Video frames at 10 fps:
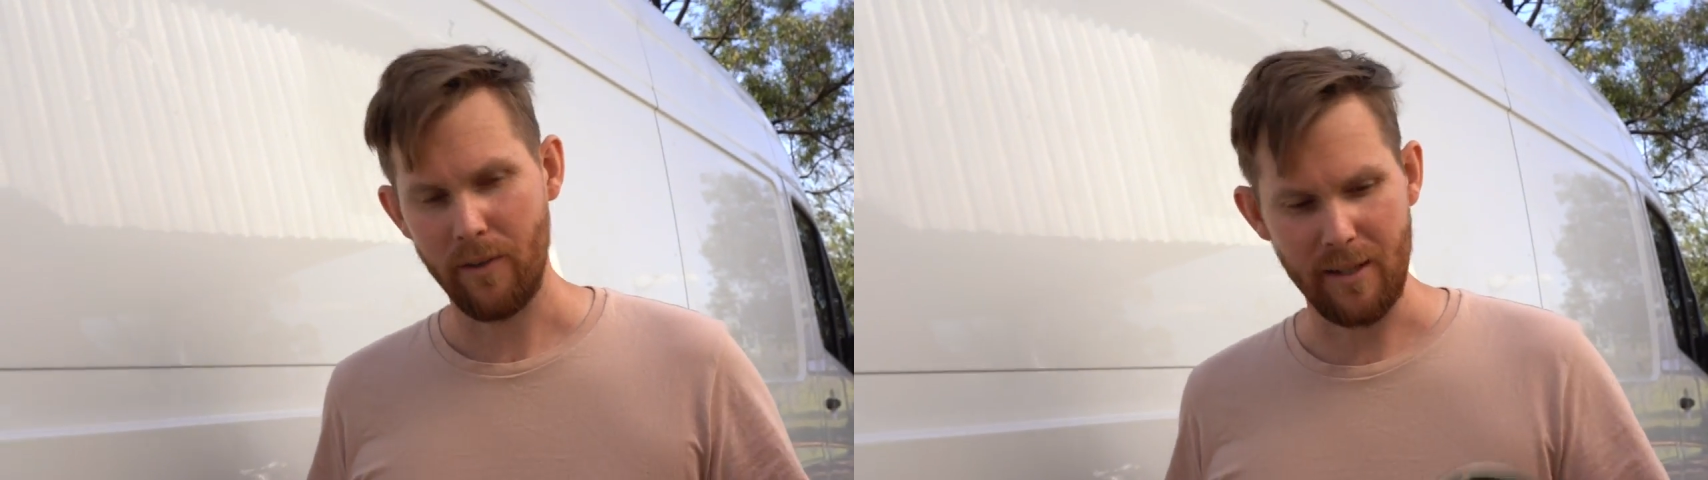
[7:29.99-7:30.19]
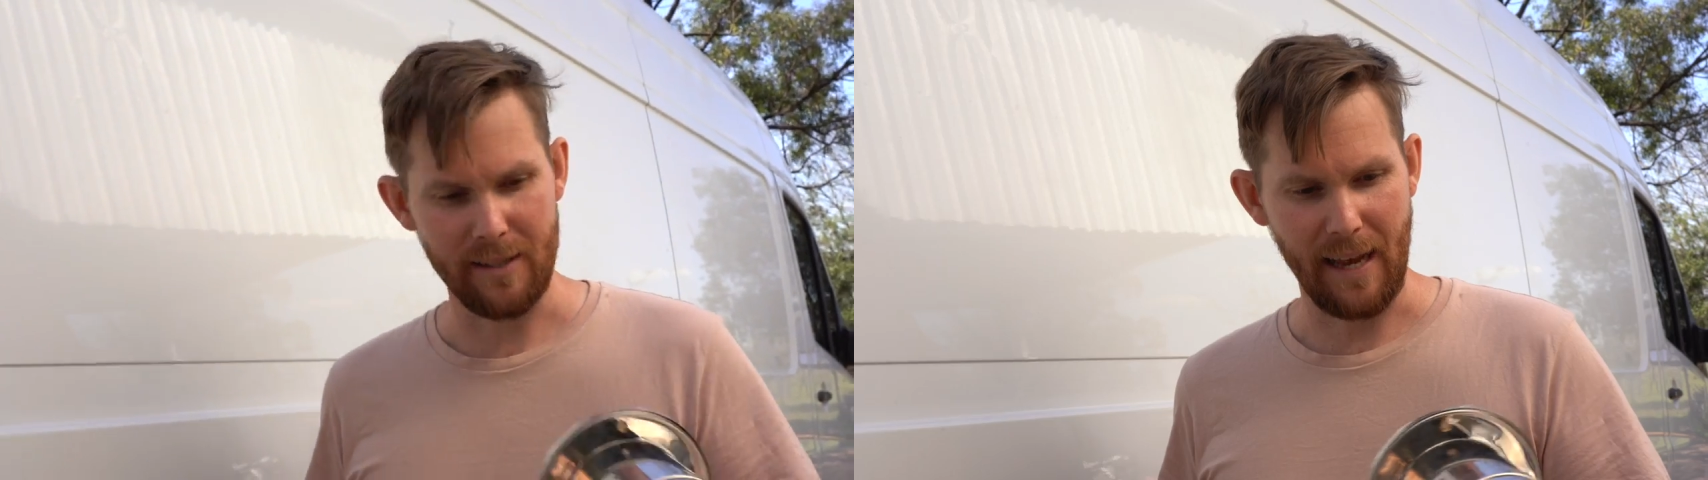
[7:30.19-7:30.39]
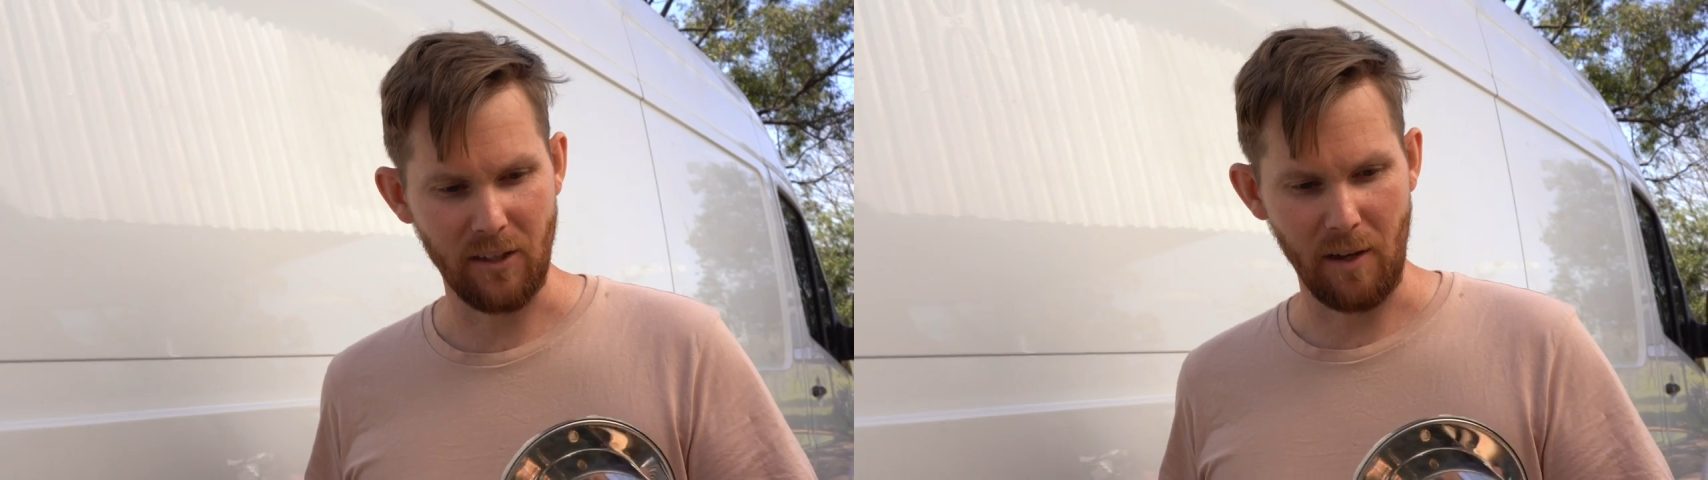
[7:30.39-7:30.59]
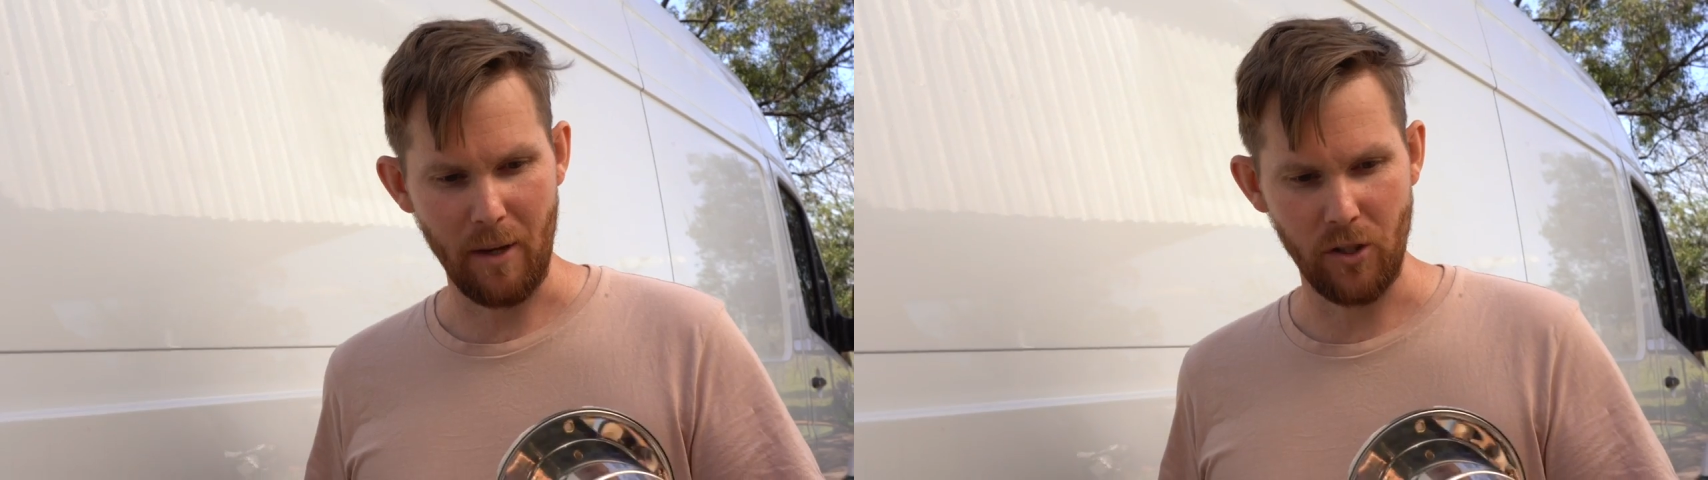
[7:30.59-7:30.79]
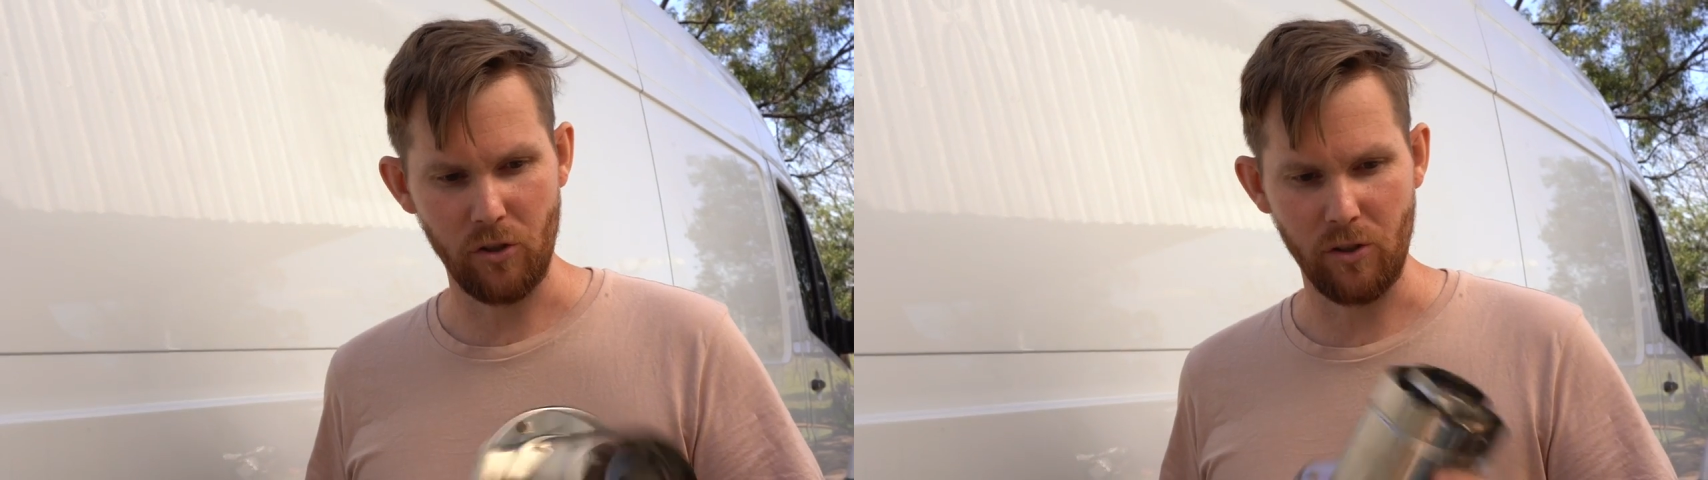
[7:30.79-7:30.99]
the exact
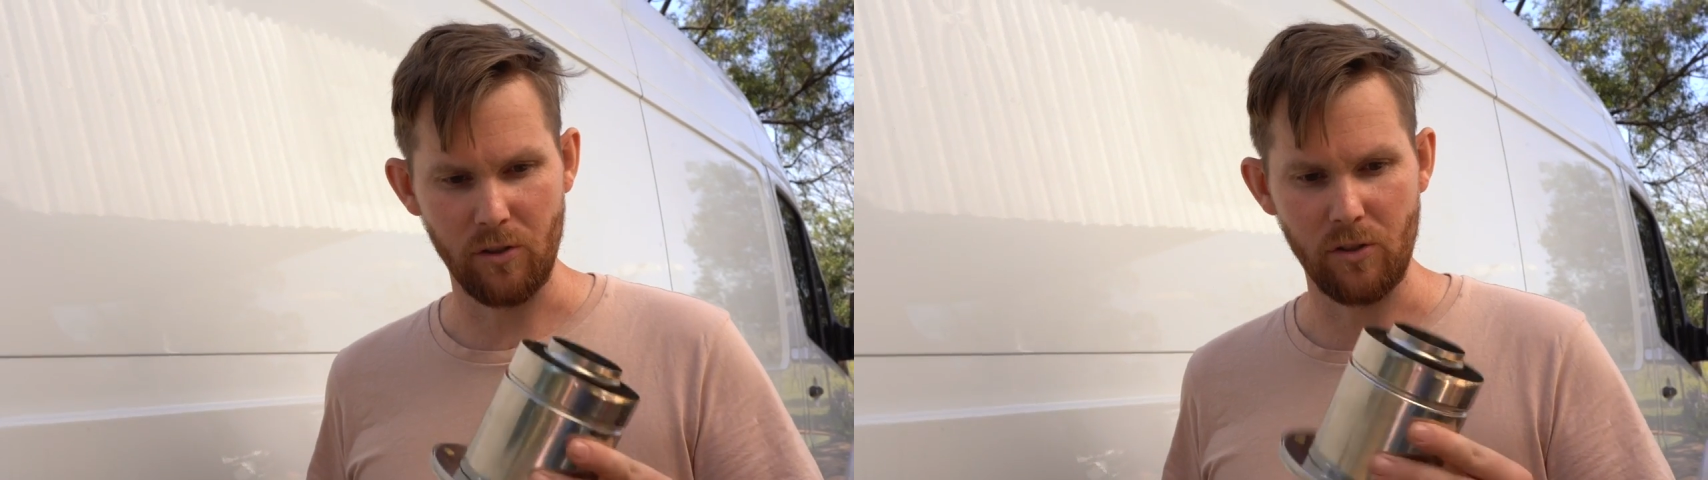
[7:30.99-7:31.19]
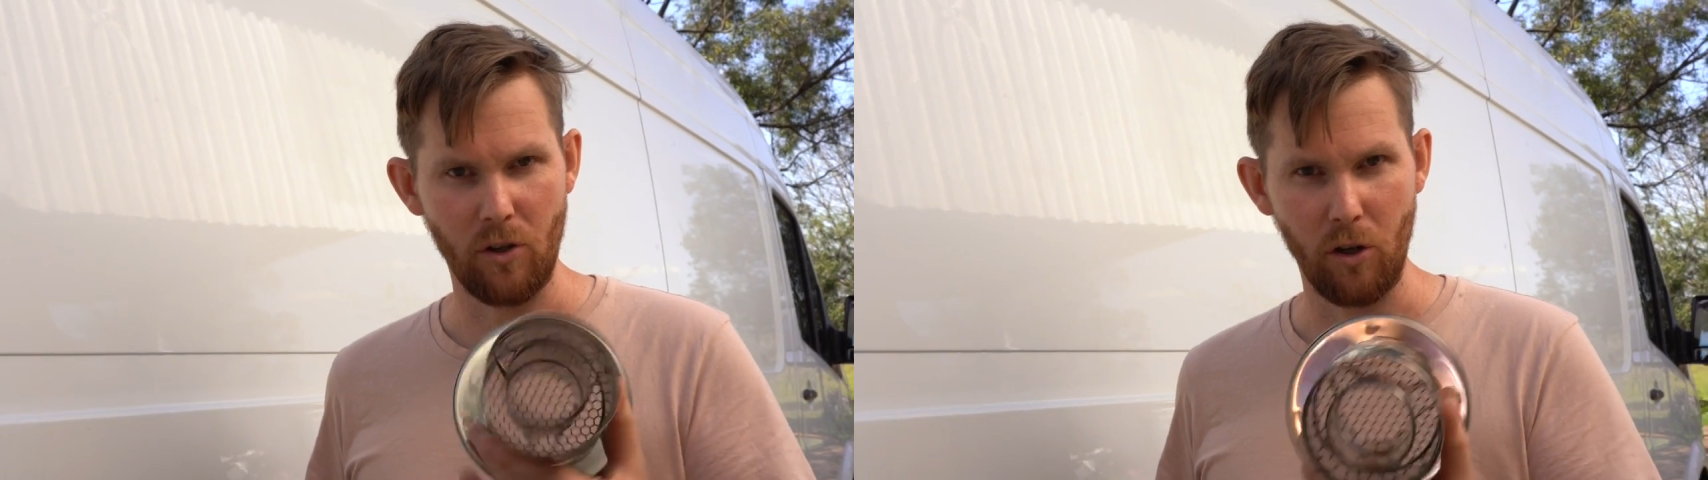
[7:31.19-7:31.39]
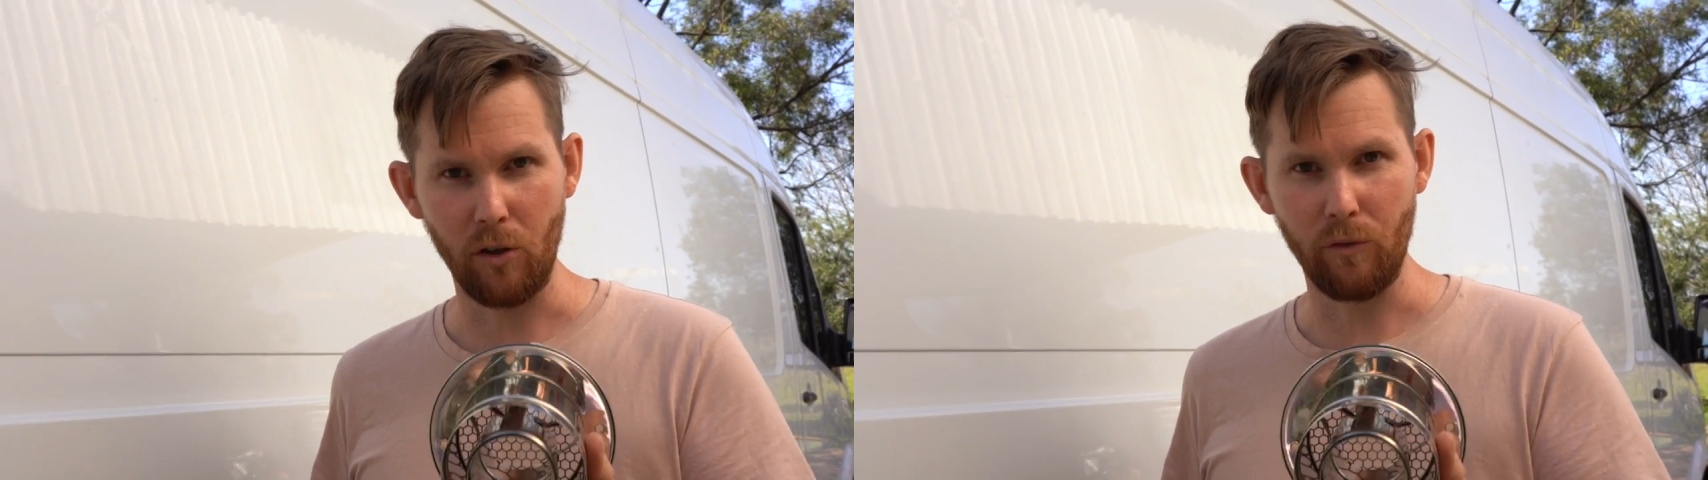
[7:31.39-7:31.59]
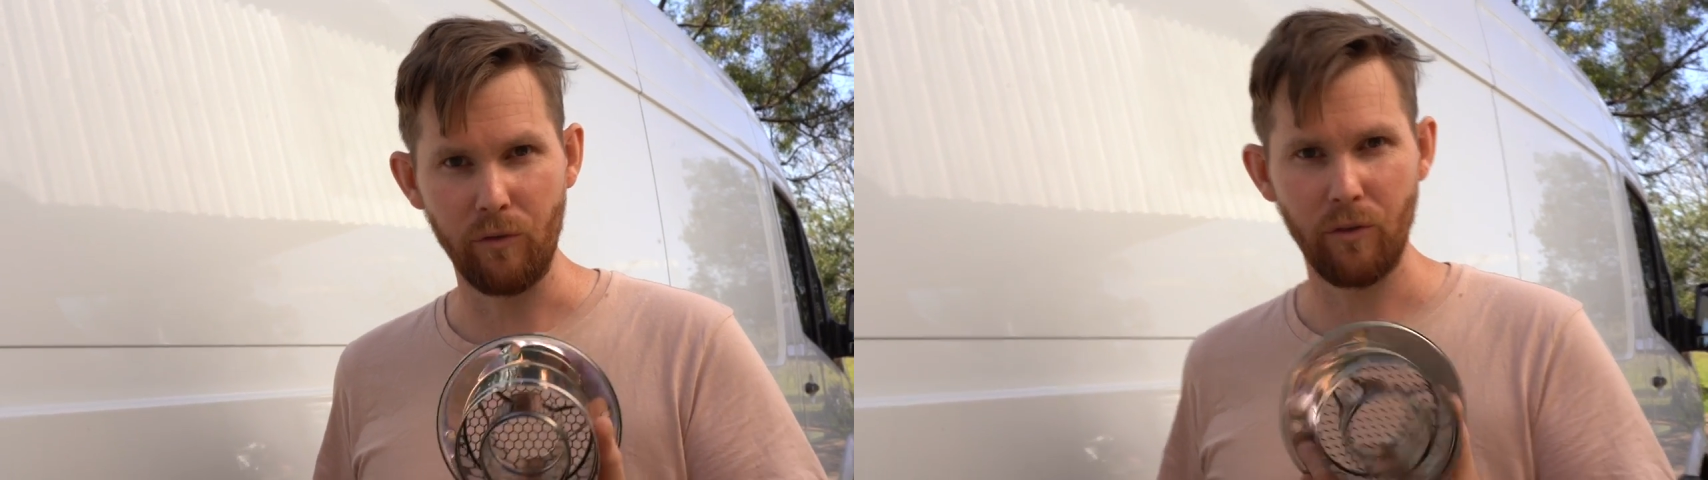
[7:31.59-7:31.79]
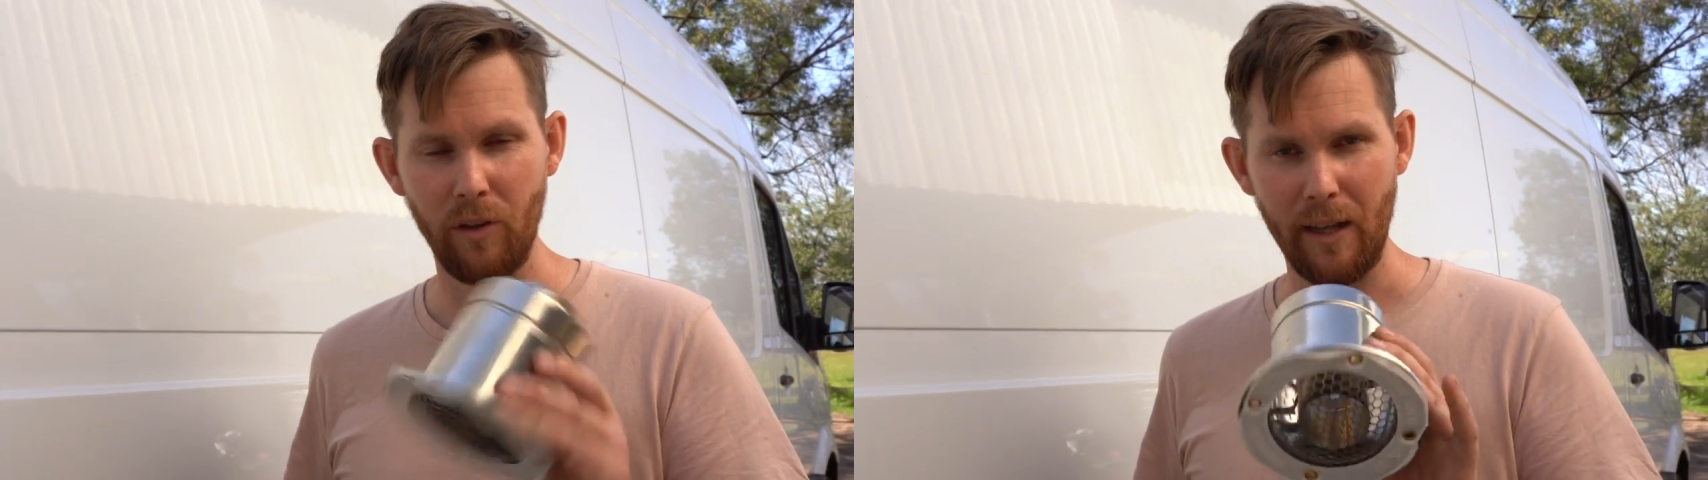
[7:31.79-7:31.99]
dimensions
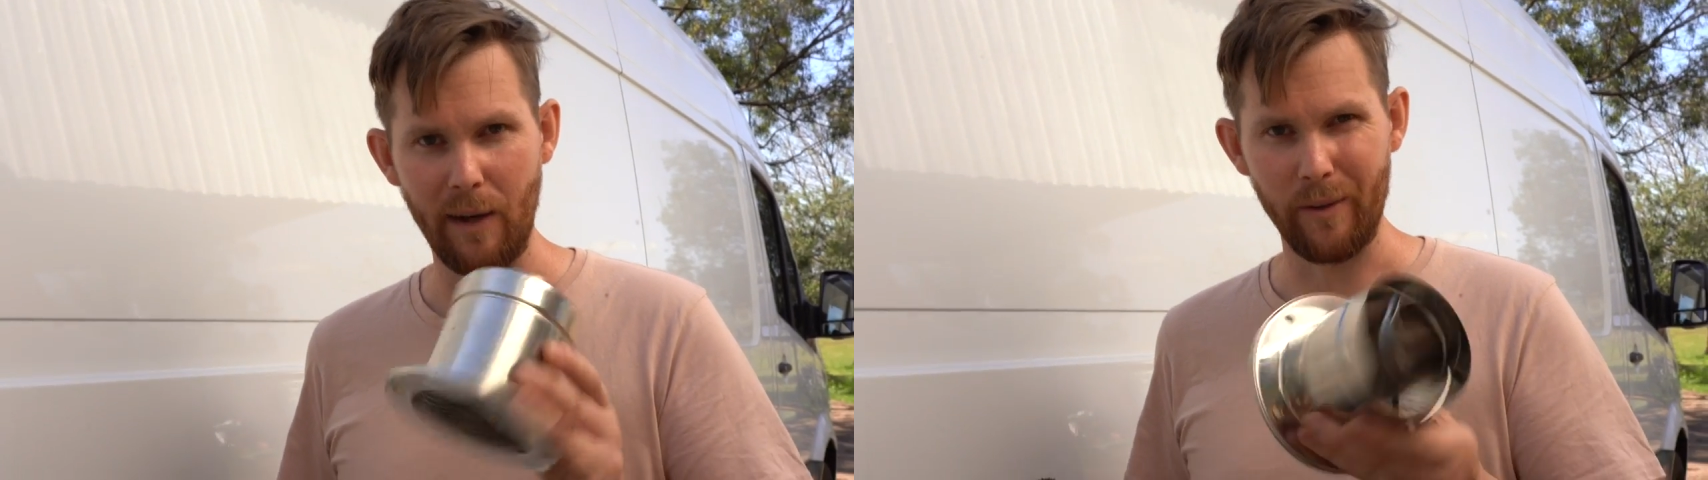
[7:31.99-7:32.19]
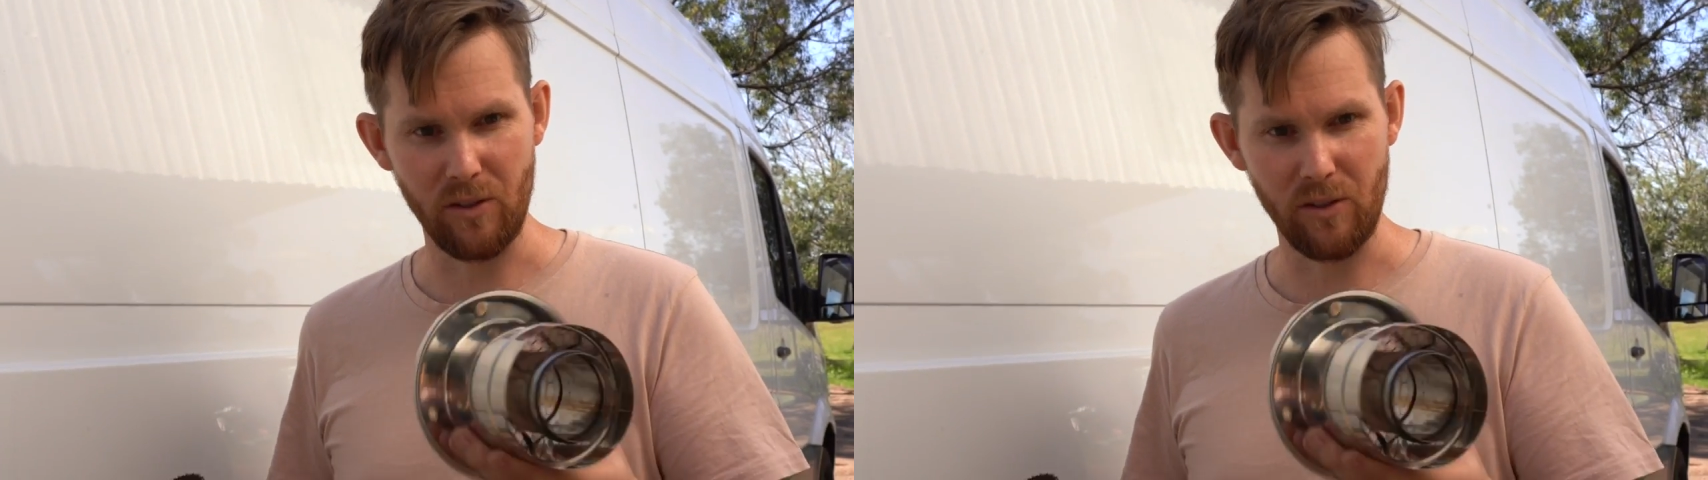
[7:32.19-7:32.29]
of our